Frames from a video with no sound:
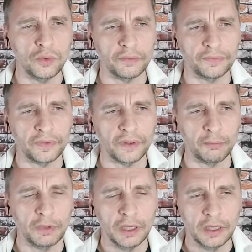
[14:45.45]
of
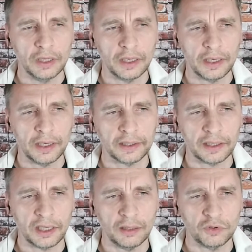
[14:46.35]
them
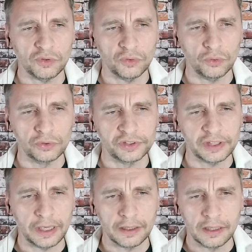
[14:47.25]
came to Ulsan.